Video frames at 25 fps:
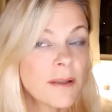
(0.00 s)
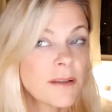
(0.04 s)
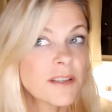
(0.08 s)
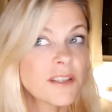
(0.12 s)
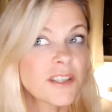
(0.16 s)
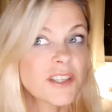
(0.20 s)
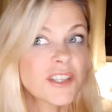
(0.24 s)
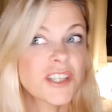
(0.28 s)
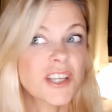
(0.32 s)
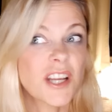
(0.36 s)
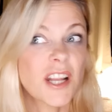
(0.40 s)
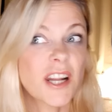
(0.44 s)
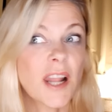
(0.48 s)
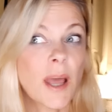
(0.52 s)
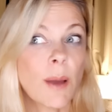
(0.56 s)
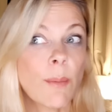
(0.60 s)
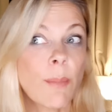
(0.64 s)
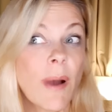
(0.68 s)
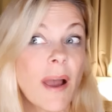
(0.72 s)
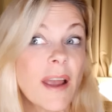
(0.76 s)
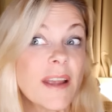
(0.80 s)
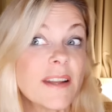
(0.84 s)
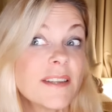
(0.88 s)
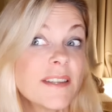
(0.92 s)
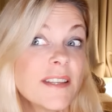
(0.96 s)
Shall I
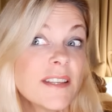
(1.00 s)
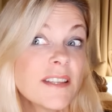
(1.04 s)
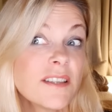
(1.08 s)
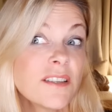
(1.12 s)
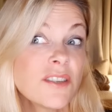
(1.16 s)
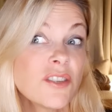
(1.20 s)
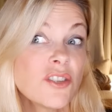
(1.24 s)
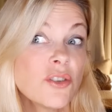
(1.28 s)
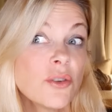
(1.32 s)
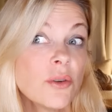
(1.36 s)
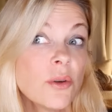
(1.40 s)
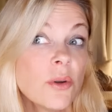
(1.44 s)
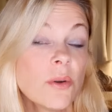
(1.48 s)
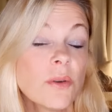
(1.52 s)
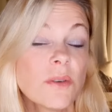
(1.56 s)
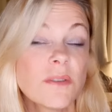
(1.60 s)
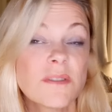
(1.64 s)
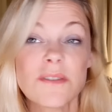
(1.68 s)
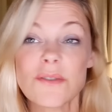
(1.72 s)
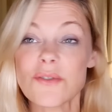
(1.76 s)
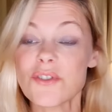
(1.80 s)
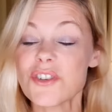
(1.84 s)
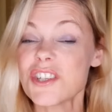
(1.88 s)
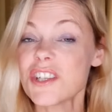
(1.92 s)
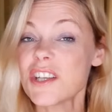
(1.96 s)
buy these
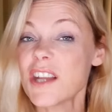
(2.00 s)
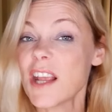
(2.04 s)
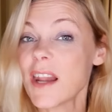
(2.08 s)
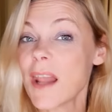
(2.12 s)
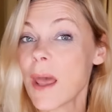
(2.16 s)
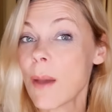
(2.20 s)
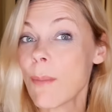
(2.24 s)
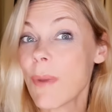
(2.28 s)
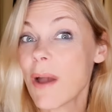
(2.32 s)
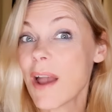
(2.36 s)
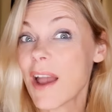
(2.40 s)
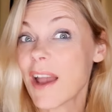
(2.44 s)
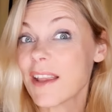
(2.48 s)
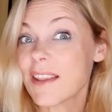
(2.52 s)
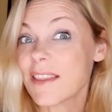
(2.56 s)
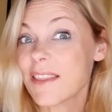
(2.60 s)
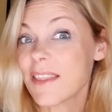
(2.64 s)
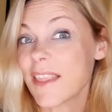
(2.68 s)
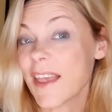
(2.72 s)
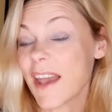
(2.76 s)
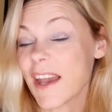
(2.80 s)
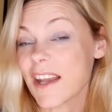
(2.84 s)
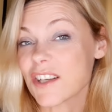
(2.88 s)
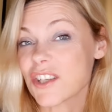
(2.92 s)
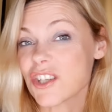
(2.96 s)
shoes or shall I buy
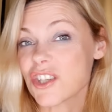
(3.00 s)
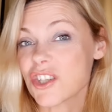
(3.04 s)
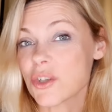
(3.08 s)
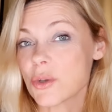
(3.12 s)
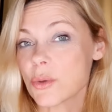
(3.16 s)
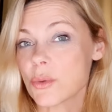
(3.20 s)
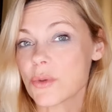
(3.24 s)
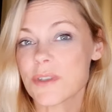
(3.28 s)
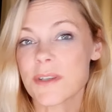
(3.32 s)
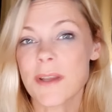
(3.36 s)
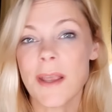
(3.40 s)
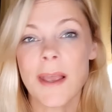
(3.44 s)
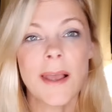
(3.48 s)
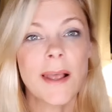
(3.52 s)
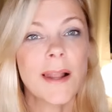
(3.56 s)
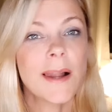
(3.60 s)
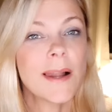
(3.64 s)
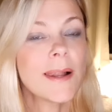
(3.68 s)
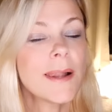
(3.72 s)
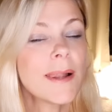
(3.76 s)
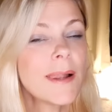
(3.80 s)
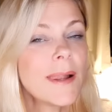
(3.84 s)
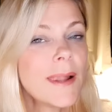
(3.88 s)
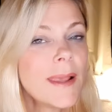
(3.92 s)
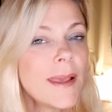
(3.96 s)
that shoes?
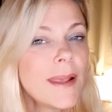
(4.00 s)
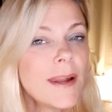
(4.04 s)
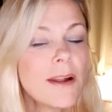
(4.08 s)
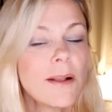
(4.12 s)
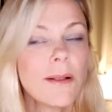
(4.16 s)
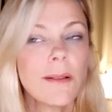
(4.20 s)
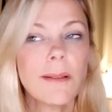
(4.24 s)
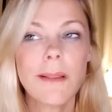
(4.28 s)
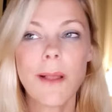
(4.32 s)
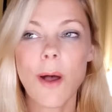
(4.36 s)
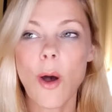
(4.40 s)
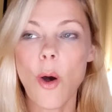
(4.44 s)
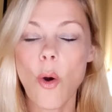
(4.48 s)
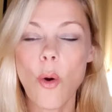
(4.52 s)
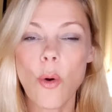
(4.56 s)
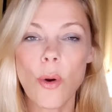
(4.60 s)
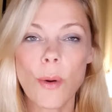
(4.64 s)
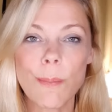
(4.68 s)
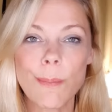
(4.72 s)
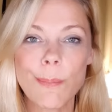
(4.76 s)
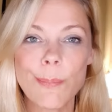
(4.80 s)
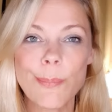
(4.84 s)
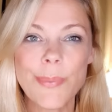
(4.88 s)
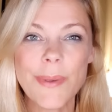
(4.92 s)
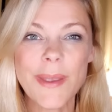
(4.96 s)
Little
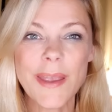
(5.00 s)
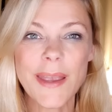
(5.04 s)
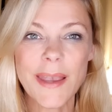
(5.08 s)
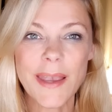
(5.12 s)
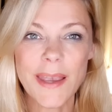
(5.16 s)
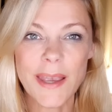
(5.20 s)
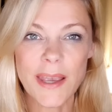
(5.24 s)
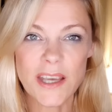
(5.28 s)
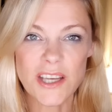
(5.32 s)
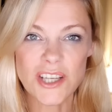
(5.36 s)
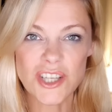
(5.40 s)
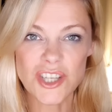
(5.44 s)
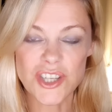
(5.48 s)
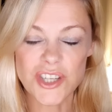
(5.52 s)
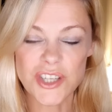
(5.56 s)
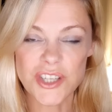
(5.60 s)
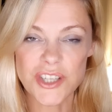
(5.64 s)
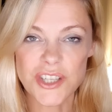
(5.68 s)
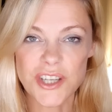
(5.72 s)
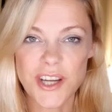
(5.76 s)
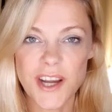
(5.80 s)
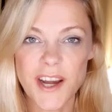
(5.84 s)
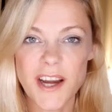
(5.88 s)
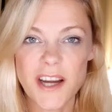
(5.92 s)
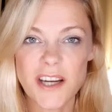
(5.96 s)
or big
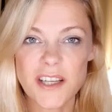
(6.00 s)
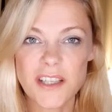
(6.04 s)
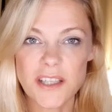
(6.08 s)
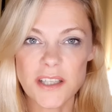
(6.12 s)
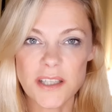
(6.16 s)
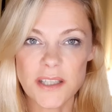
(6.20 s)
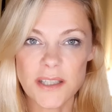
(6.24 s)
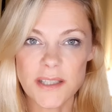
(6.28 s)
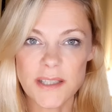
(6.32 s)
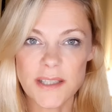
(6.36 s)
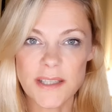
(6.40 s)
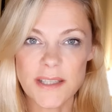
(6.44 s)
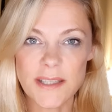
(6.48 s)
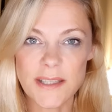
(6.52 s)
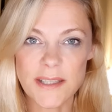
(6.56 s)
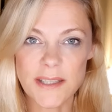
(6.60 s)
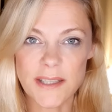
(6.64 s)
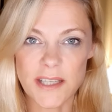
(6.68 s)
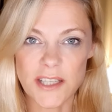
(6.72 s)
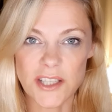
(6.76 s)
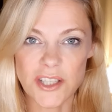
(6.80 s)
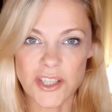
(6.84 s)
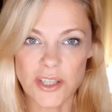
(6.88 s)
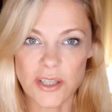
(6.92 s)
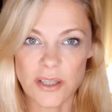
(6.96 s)
shared
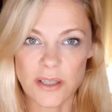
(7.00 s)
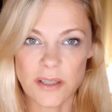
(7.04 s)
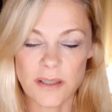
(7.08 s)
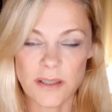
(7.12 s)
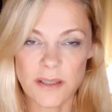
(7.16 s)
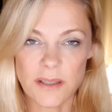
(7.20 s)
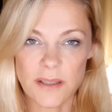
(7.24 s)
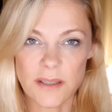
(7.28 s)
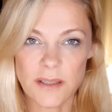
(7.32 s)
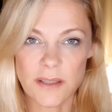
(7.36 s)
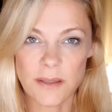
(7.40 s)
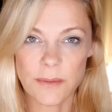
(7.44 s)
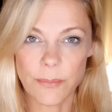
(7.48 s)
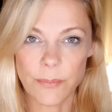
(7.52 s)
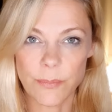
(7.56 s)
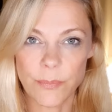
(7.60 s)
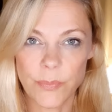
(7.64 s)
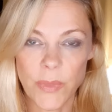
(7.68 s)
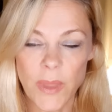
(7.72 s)
decisions.